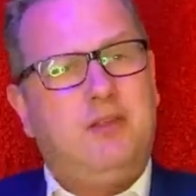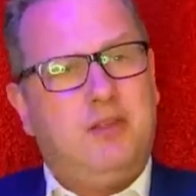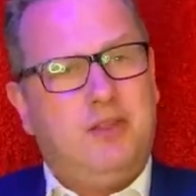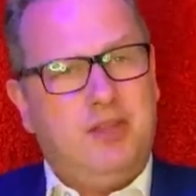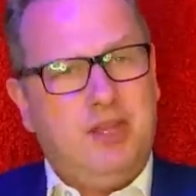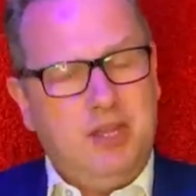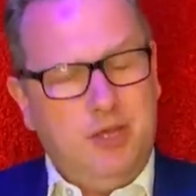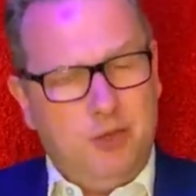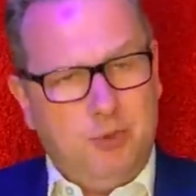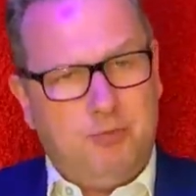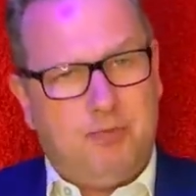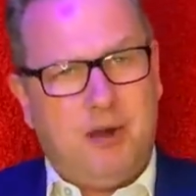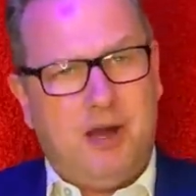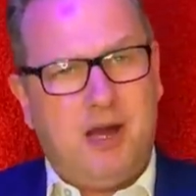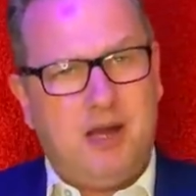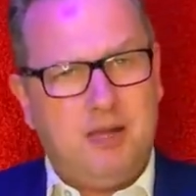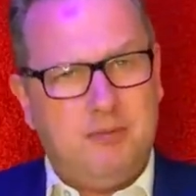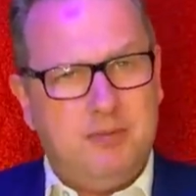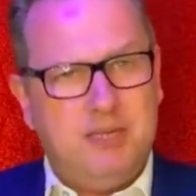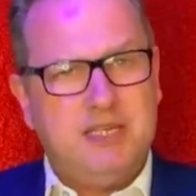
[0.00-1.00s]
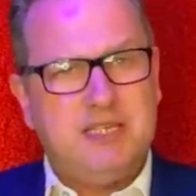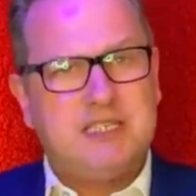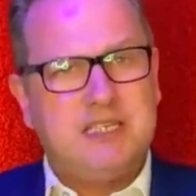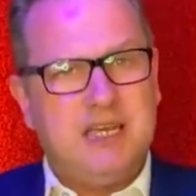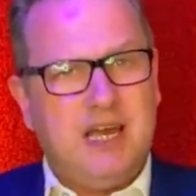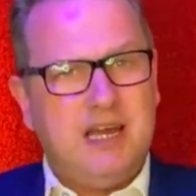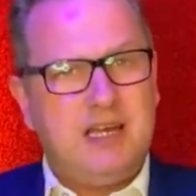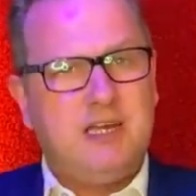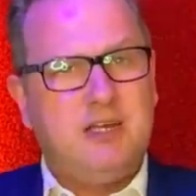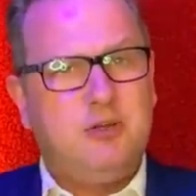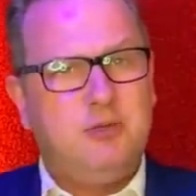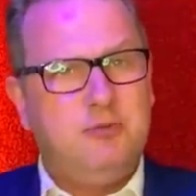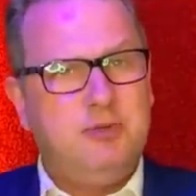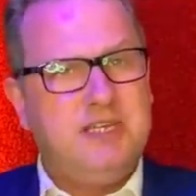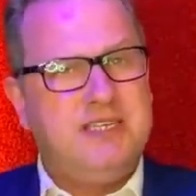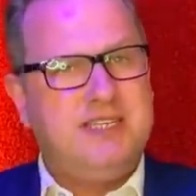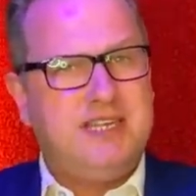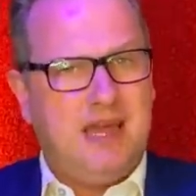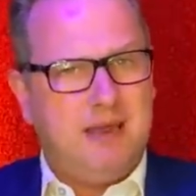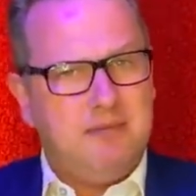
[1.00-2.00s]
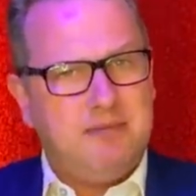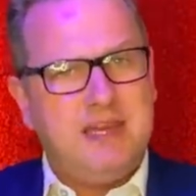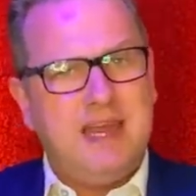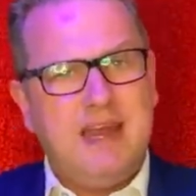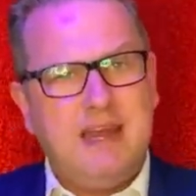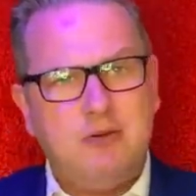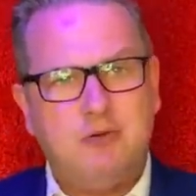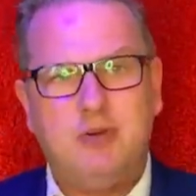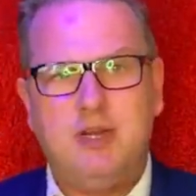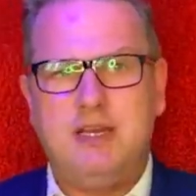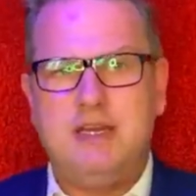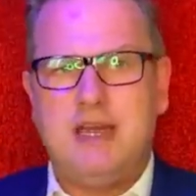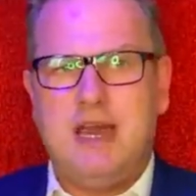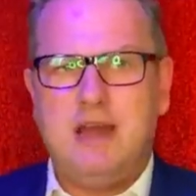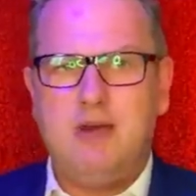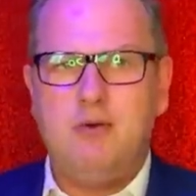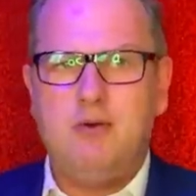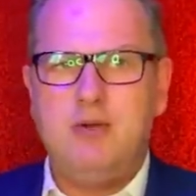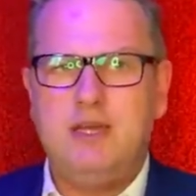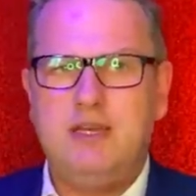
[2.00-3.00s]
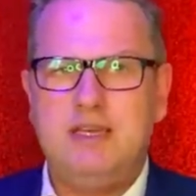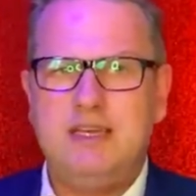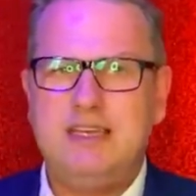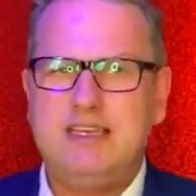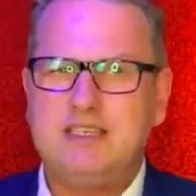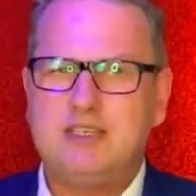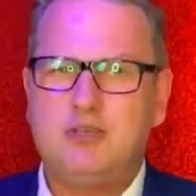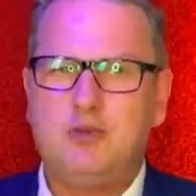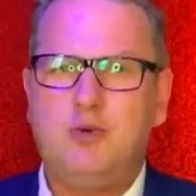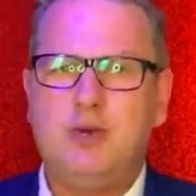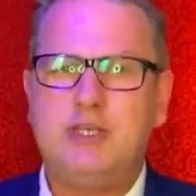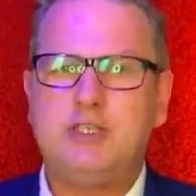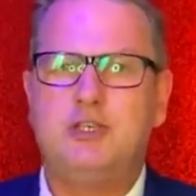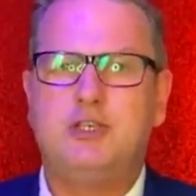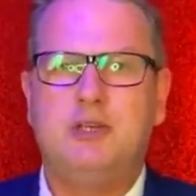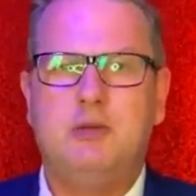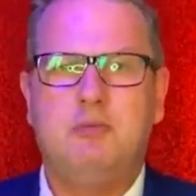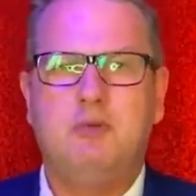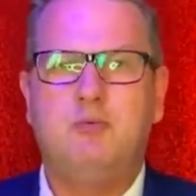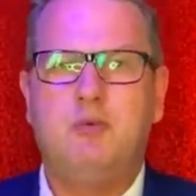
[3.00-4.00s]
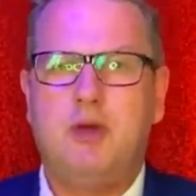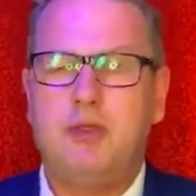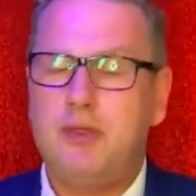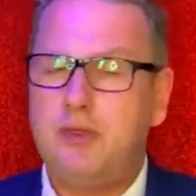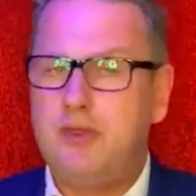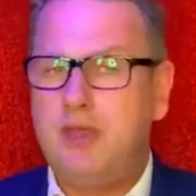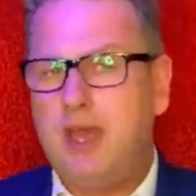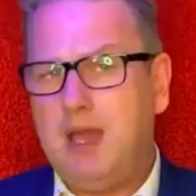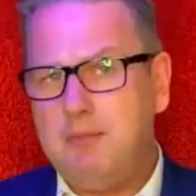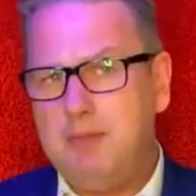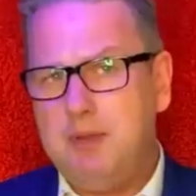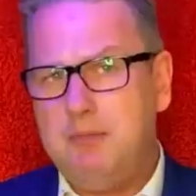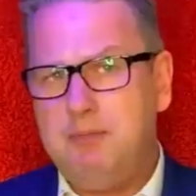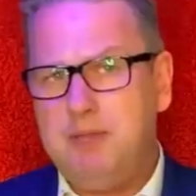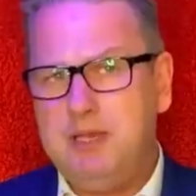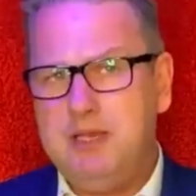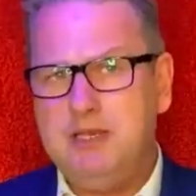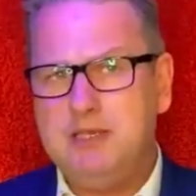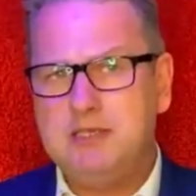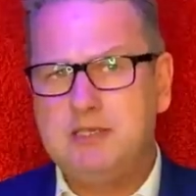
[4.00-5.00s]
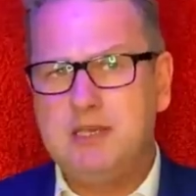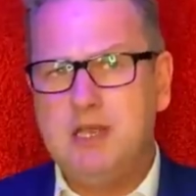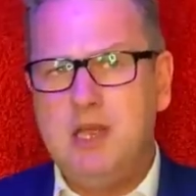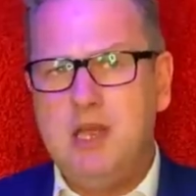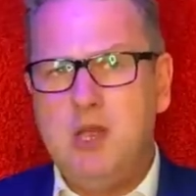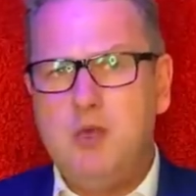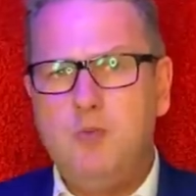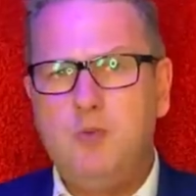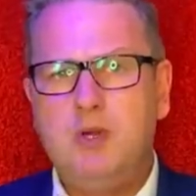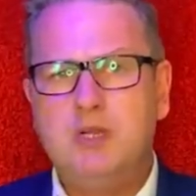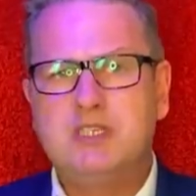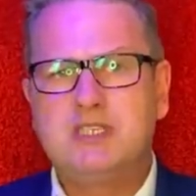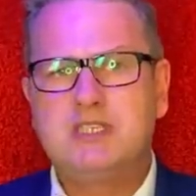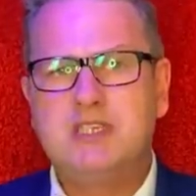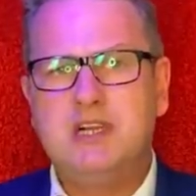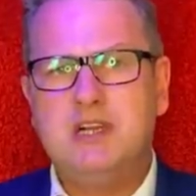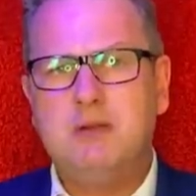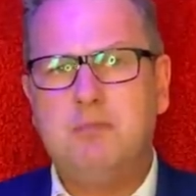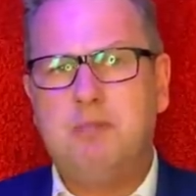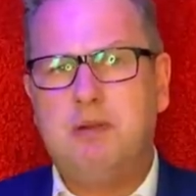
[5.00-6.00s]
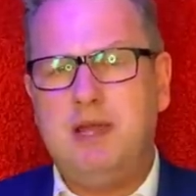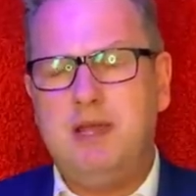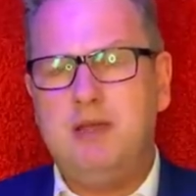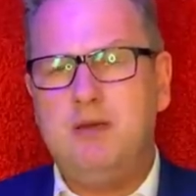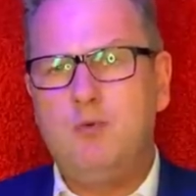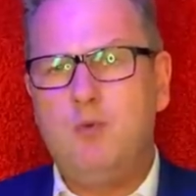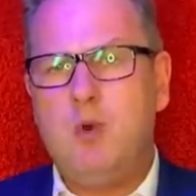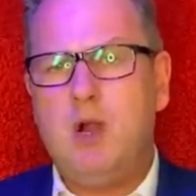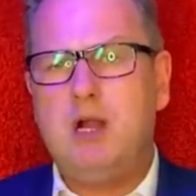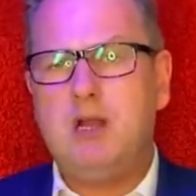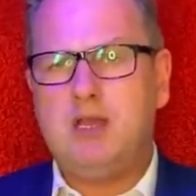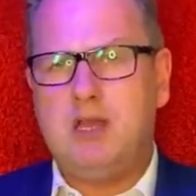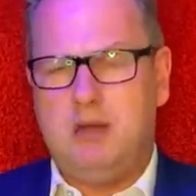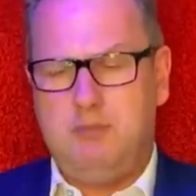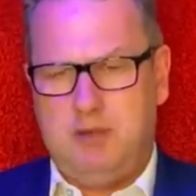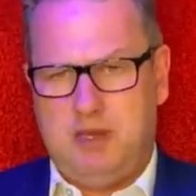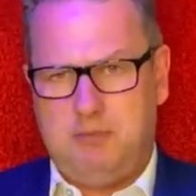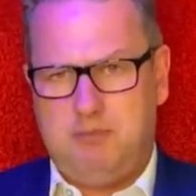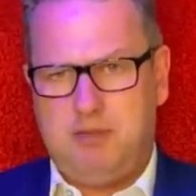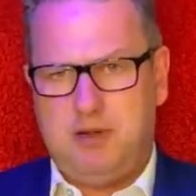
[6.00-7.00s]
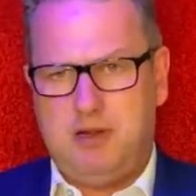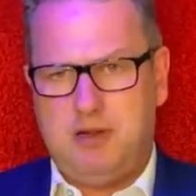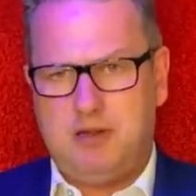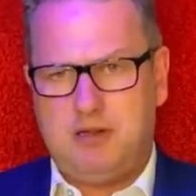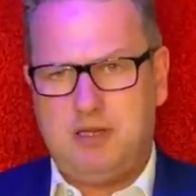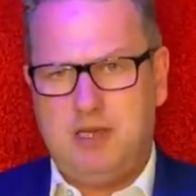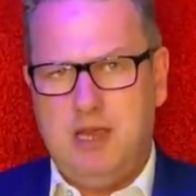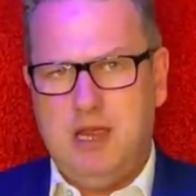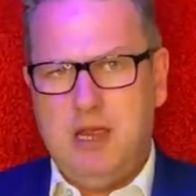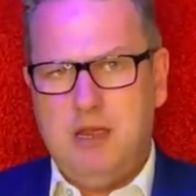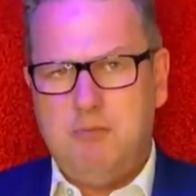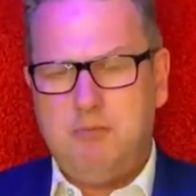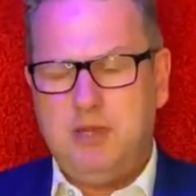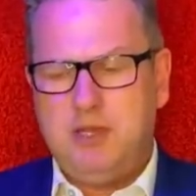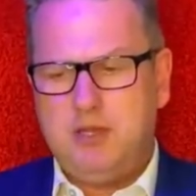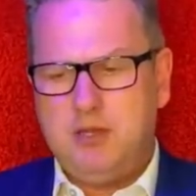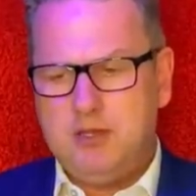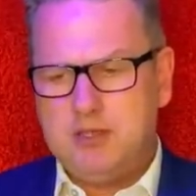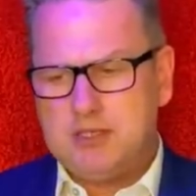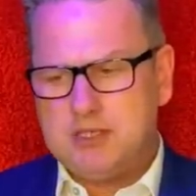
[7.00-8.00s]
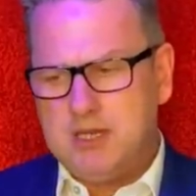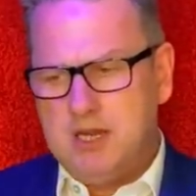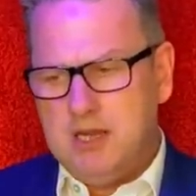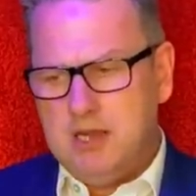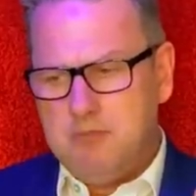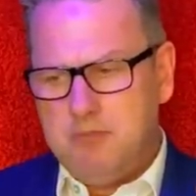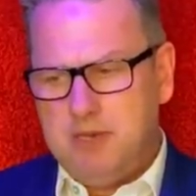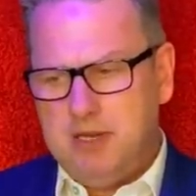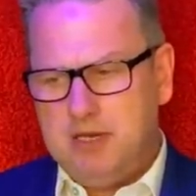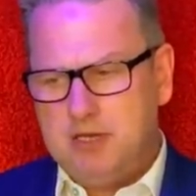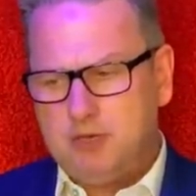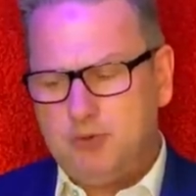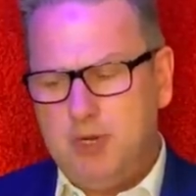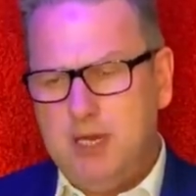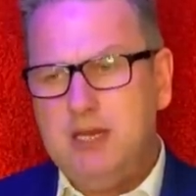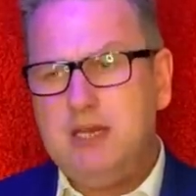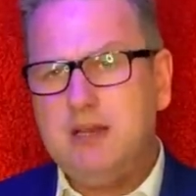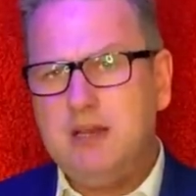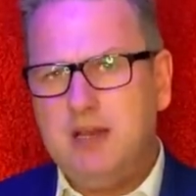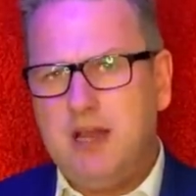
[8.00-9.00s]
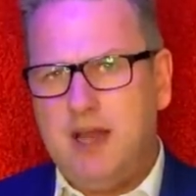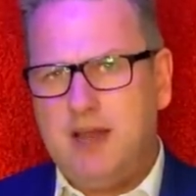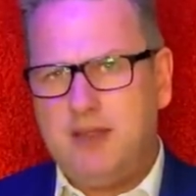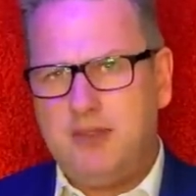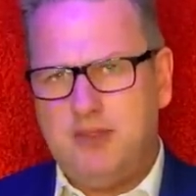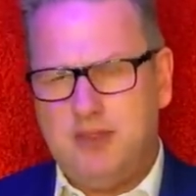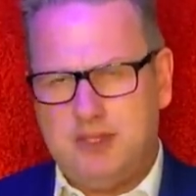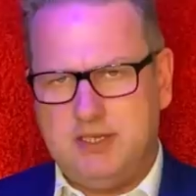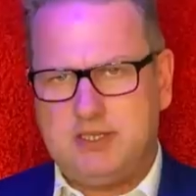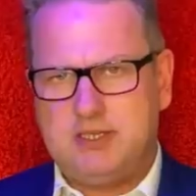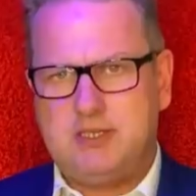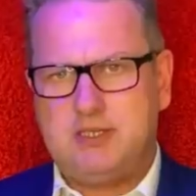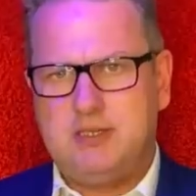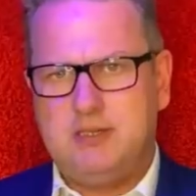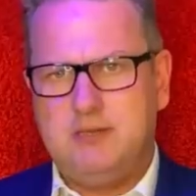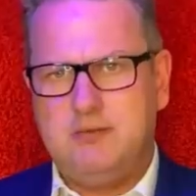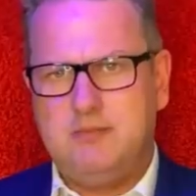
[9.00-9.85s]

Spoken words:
The EU Parliament is likely to be damned angry now, and it is questionable whether the MEPs will still play a welcoming part, because being treated like this,